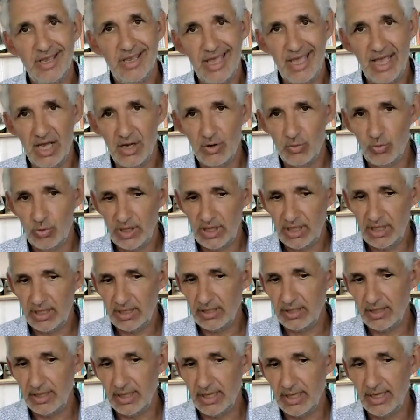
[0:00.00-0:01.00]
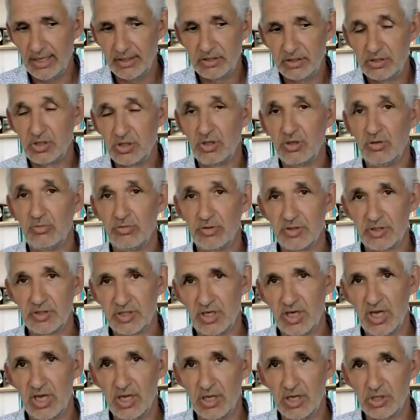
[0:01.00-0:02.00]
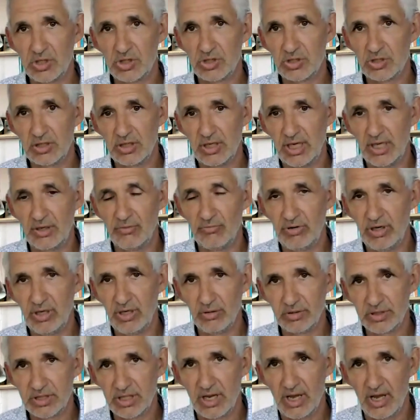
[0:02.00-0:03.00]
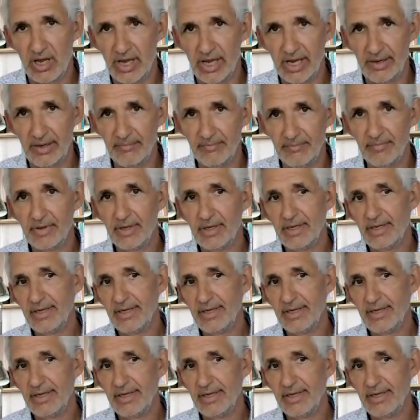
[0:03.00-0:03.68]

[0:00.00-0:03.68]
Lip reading: how we do research in real time,